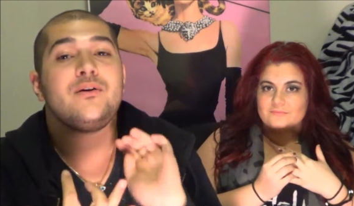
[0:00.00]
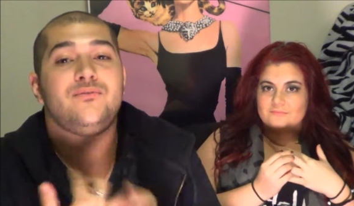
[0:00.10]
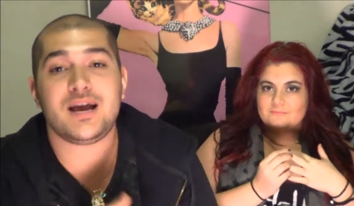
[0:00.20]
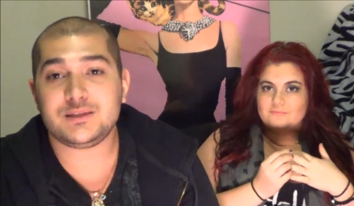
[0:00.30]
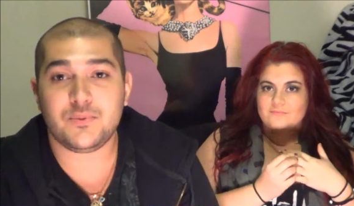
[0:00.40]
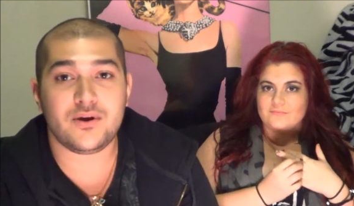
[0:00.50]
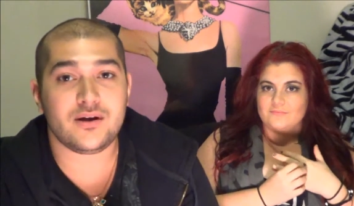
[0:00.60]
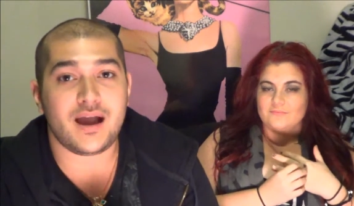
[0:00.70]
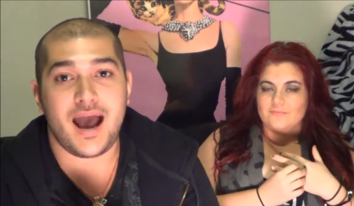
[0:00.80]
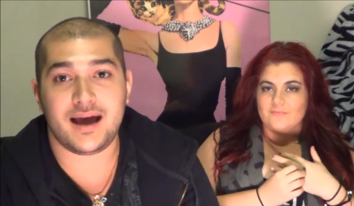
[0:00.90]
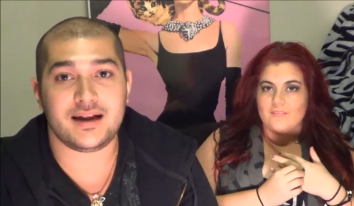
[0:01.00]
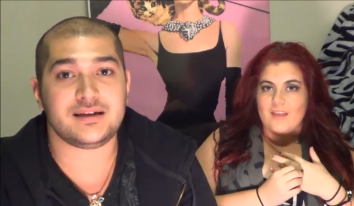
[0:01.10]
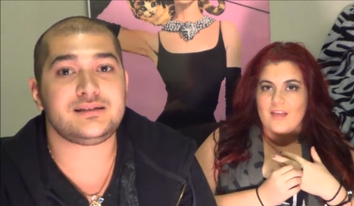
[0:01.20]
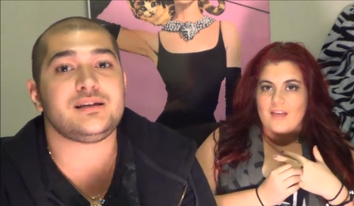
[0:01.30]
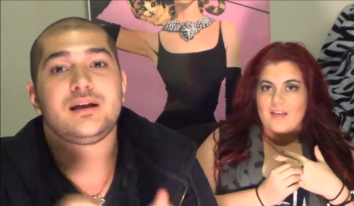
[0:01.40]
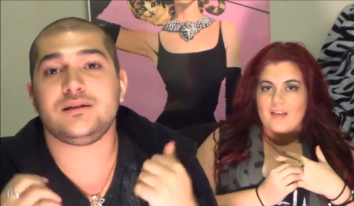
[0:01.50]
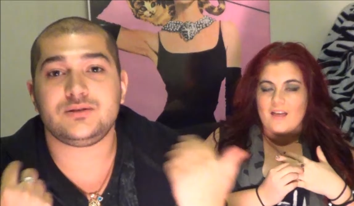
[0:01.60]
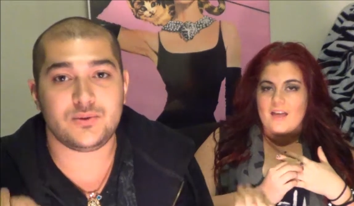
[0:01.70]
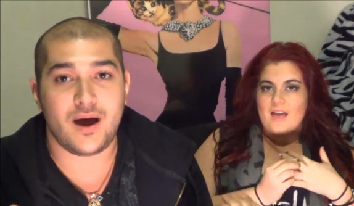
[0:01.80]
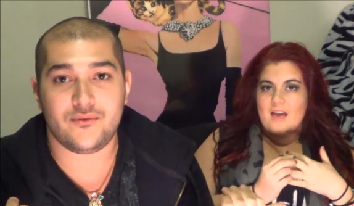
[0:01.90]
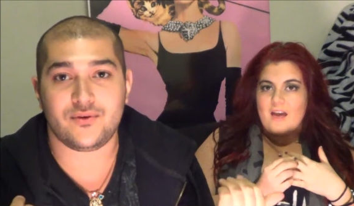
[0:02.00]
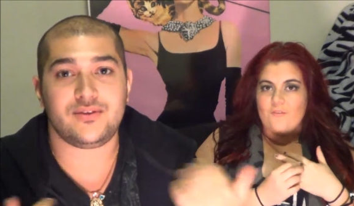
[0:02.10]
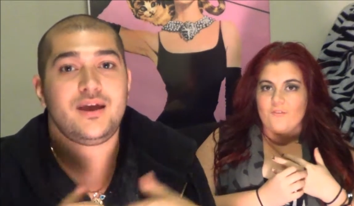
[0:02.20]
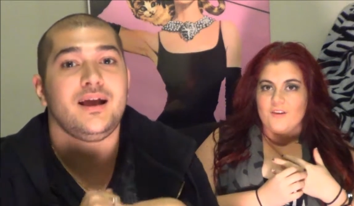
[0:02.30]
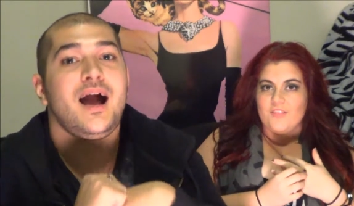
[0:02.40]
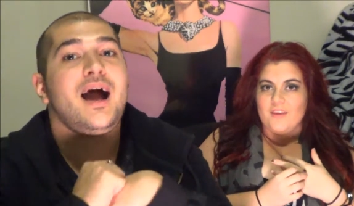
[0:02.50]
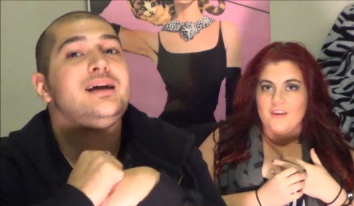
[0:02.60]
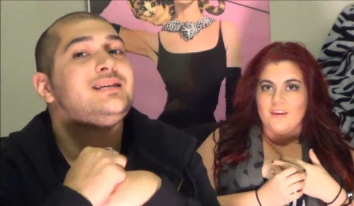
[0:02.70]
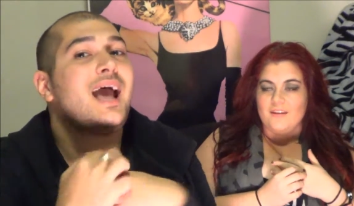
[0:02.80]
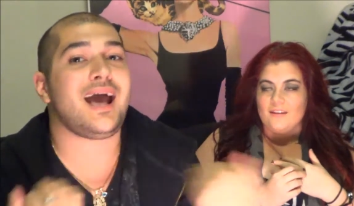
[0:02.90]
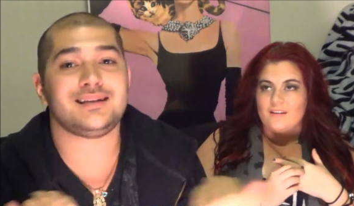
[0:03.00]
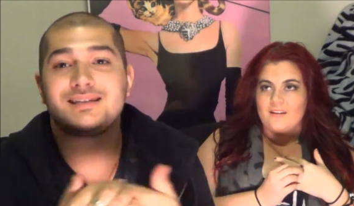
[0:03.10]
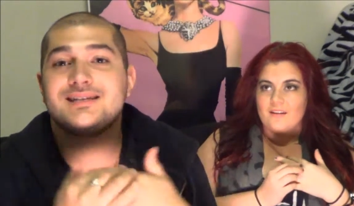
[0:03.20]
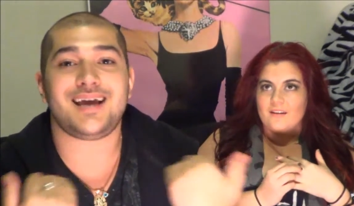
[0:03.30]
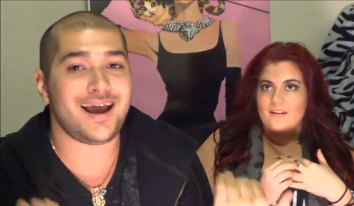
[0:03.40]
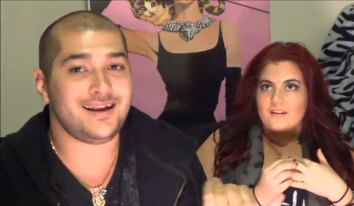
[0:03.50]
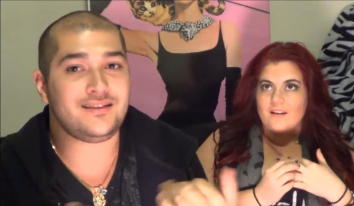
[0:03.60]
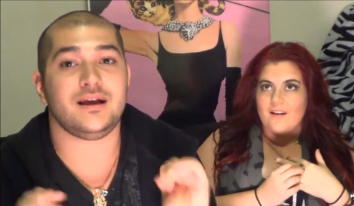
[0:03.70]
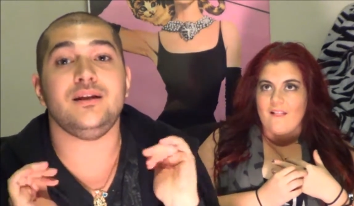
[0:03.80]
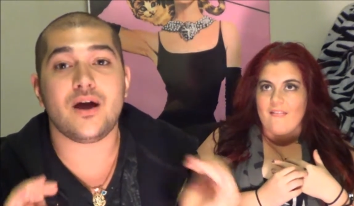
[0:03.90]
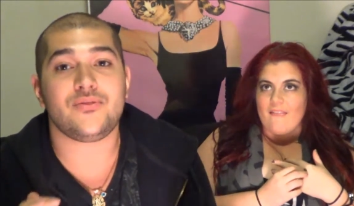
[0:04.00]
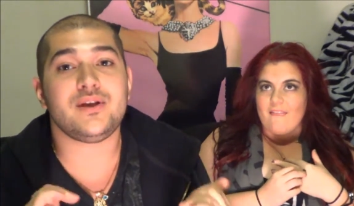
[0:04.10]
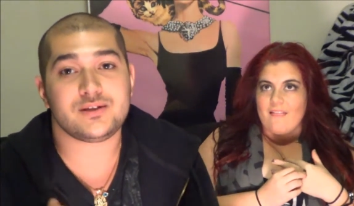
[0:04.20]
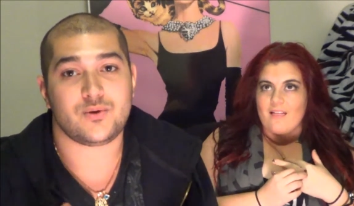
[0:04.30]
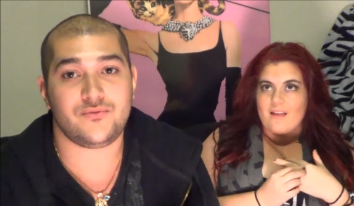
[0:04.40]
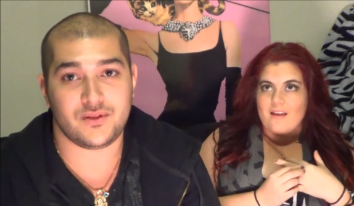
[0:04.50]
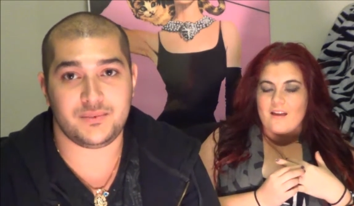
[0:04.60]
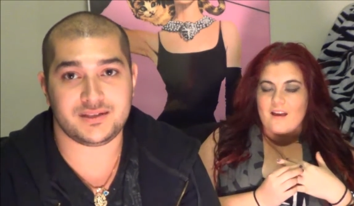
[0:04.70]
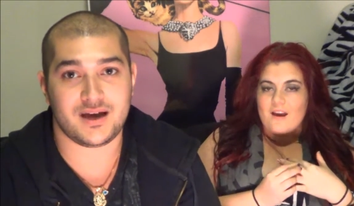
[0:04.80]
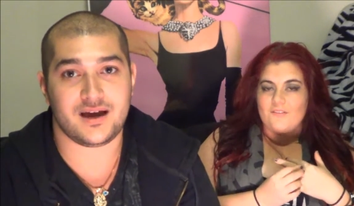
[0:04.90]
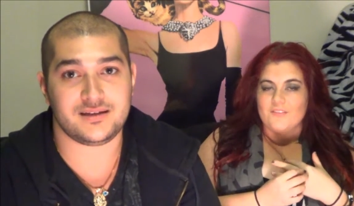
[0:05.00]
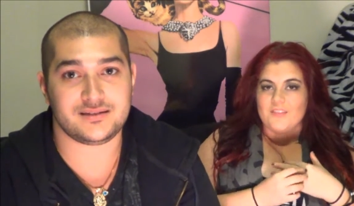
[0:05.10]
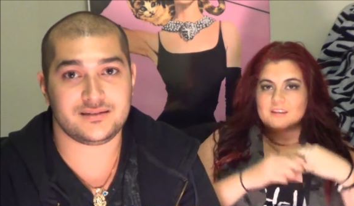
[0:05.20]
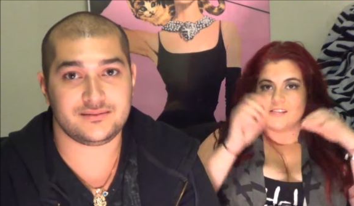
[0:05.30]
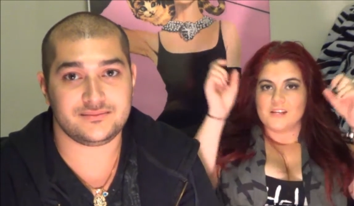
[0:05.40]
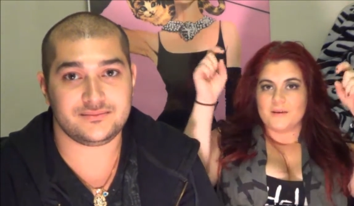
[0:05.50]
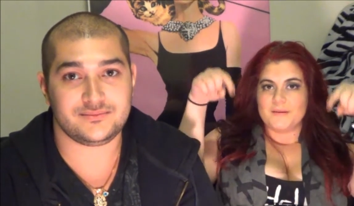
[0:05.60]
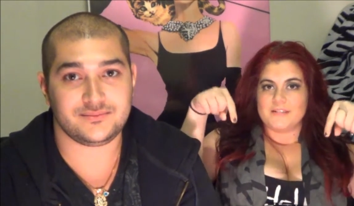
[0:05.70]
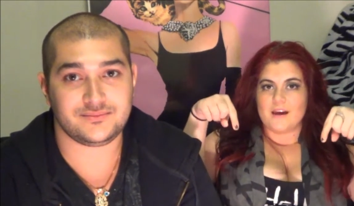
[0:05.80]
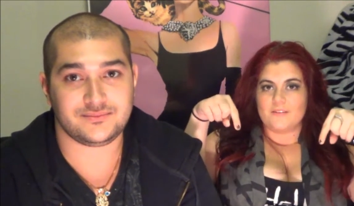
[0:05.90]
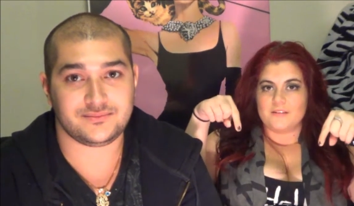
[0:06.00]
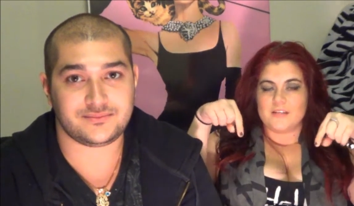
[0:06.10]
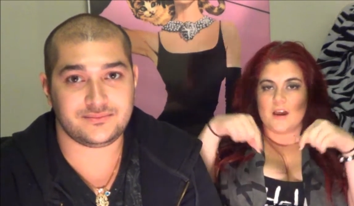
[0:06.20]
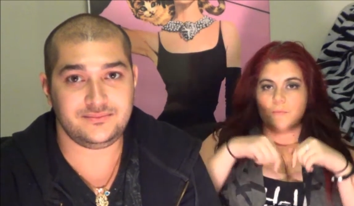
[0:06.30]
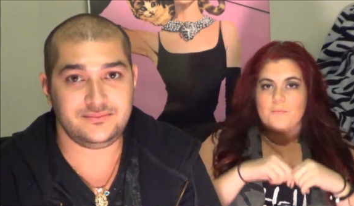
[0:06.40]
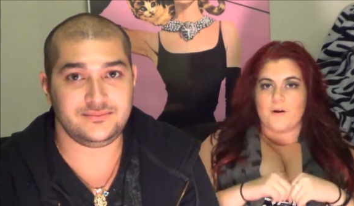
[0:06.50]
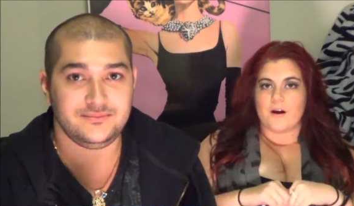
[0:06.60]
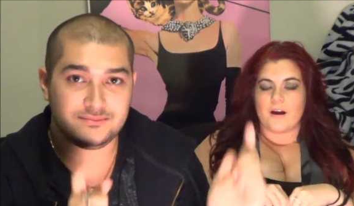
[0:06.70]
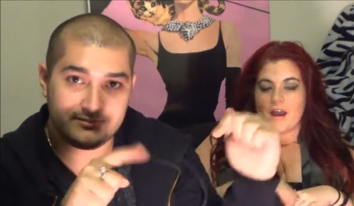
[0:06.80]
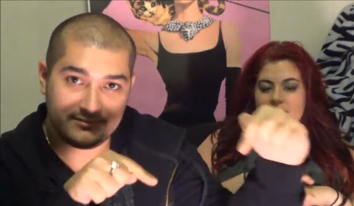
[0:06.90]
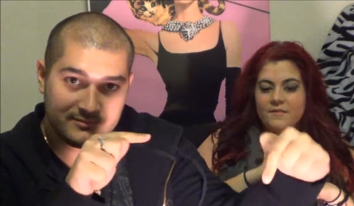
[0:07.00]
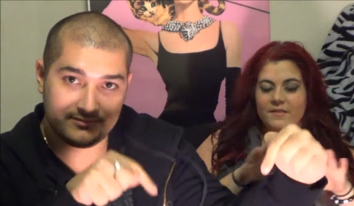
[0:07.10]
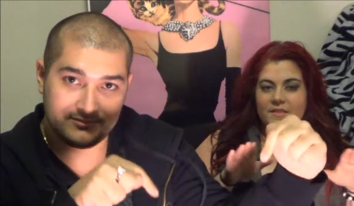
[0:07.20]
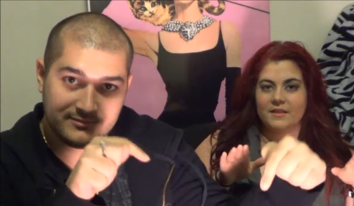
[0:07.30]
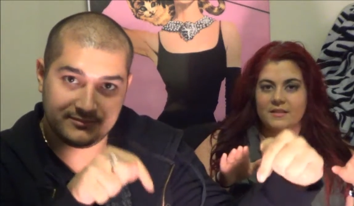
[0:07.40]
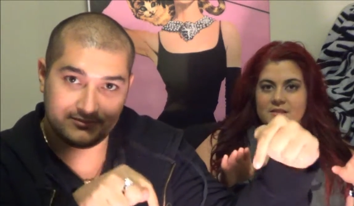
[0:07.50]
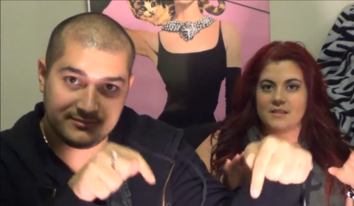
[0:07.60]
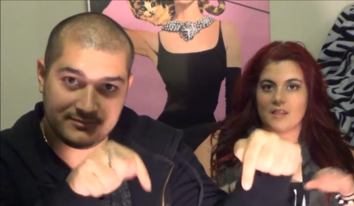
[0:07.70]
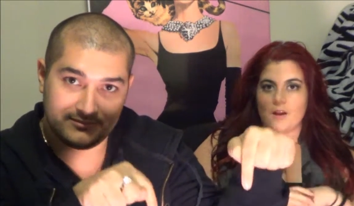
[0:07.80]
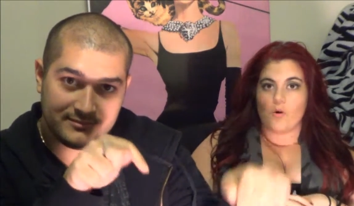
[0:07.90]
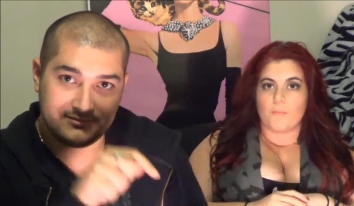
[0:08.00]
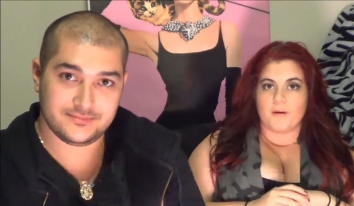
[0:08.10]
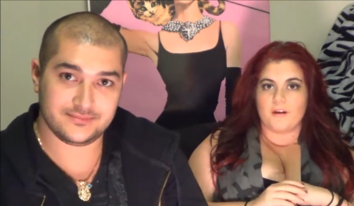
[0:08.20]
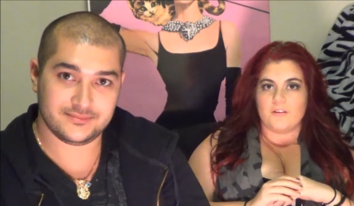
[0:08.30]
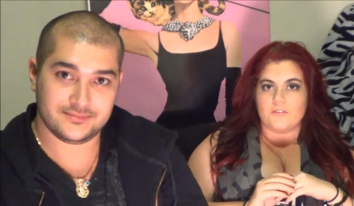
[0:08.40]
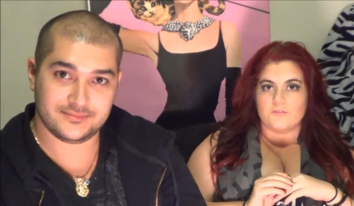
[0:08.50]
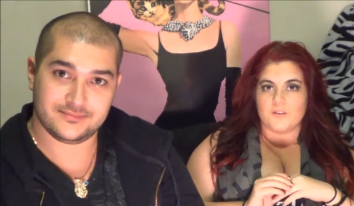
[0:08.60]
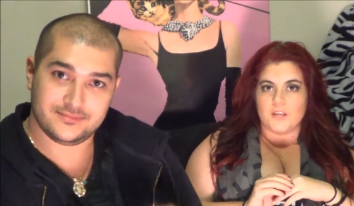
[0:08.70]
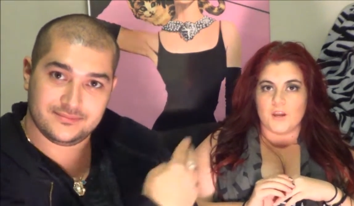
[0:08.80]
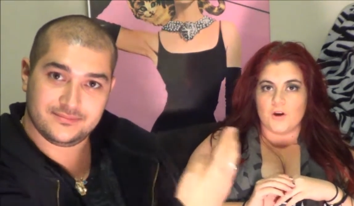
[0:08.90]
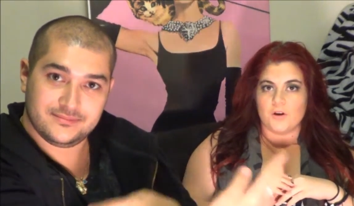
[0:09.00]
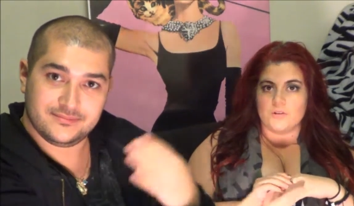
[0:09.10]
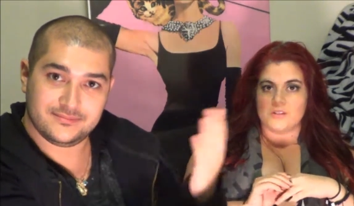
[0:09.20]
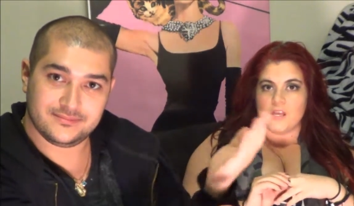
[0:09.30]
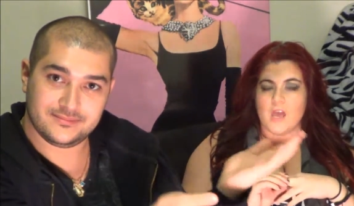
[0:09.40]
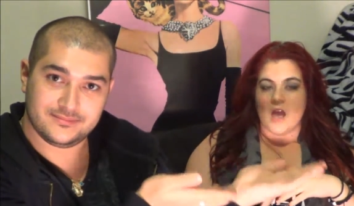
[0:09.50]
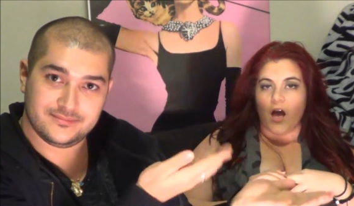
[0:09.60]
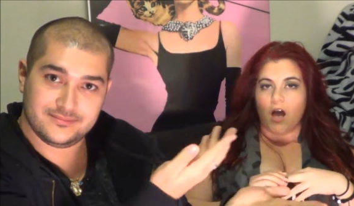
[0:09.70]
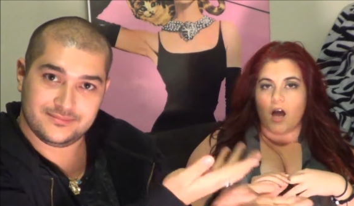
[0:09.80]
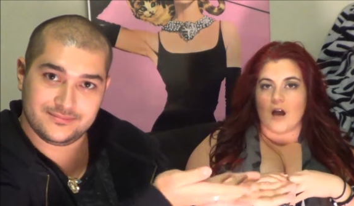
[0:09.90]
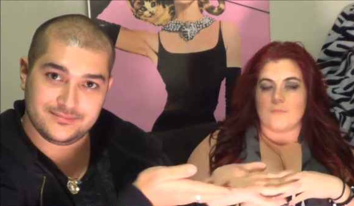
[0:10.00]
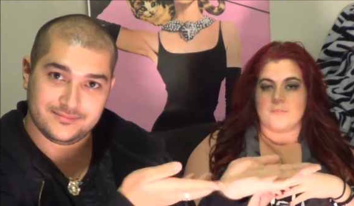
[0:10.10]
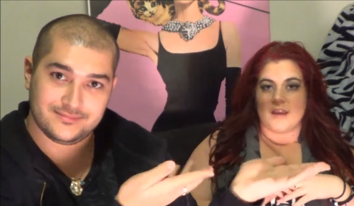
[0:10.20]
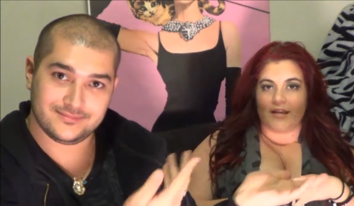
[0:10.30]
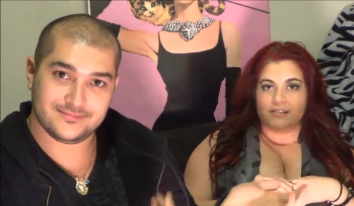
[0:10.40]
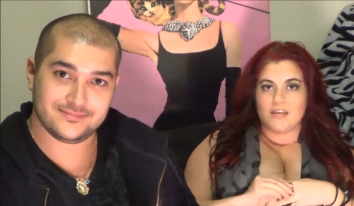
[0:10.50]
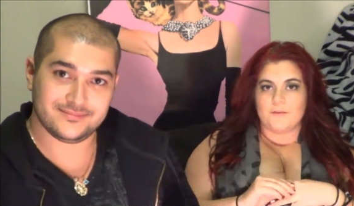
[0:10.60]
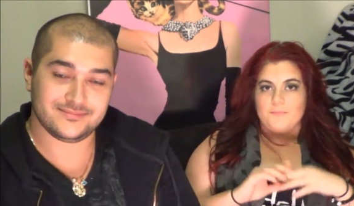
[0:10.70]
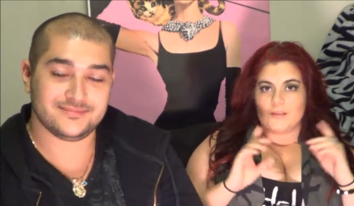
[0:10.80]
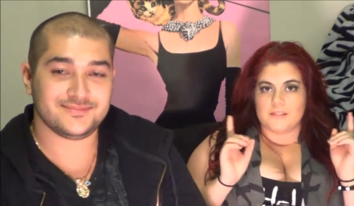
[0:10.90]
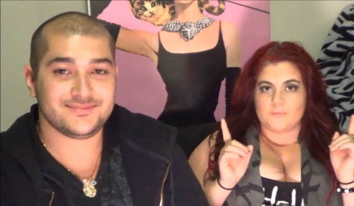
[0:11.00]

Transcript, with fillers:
Speaker 1: Facebook, at us, do everything, everything, guys. Ask us anything. Nothing is off limits, guys. Everything's
Speaker 2: going to be down at the down bar. I have everything listed, like all my other videos. Um, like I said, please